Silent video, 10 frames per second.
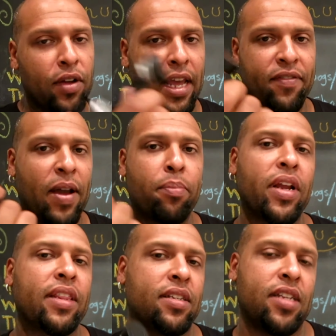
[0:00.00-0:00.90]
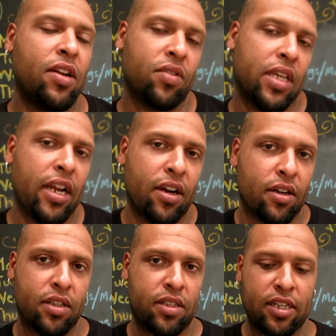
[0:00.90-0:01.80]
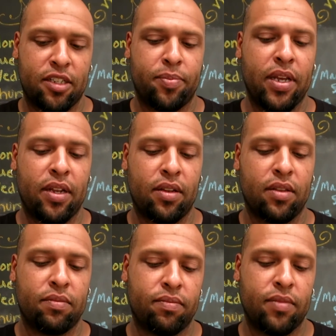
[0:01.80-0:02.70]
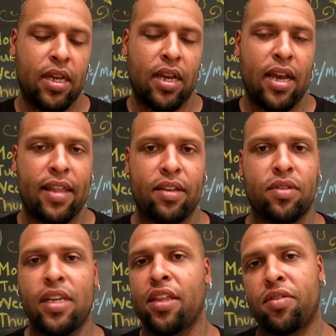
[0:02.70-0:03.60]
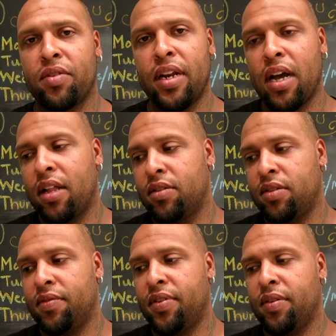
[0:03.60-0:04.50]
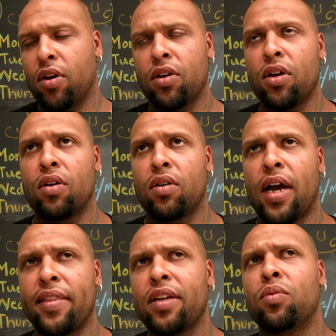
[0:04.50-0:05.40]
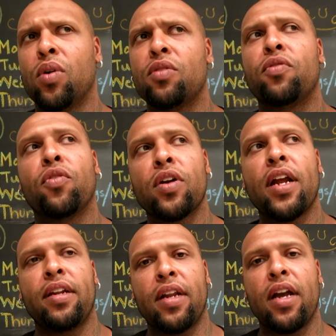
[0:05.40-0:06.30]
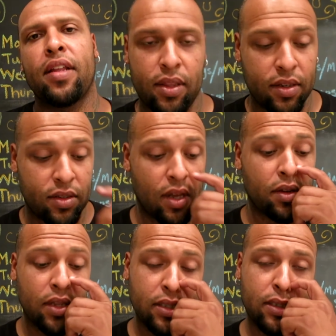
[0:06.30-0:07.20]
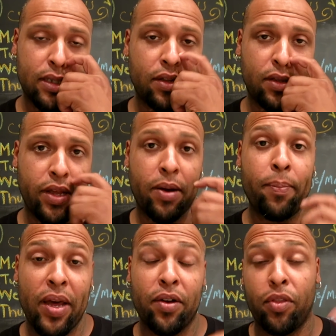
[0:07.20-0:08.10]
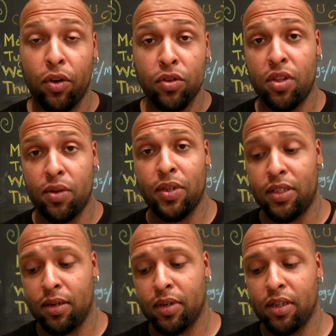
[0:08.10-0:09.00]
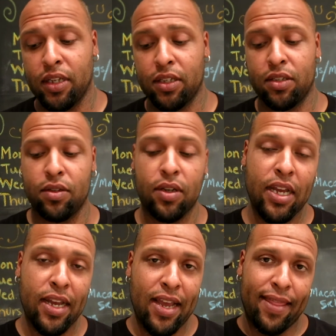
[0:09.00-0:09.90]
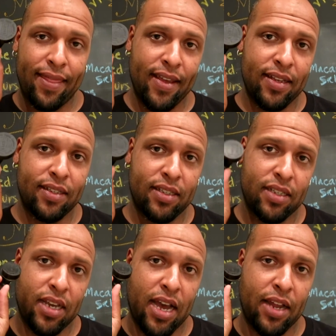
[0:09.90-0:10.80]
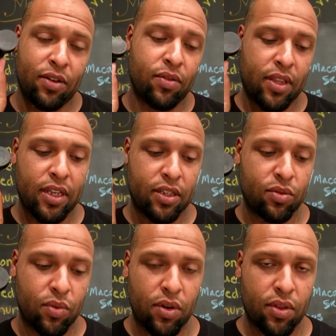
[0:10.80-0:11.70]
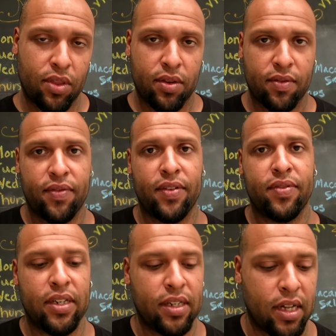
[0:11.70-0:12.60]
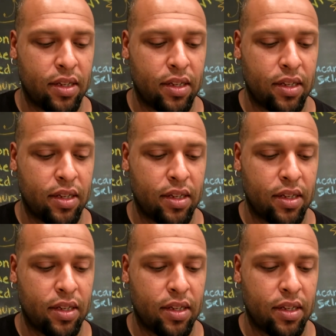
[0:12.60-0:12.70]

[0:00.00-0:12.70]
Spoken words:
If I break this, I don't care, because I spent, I think it was like $3 or no, I think what, $4.99. If there's other lenses out there that are better, those are the ones that I'm gonna link to. This, I don't think is worth $15.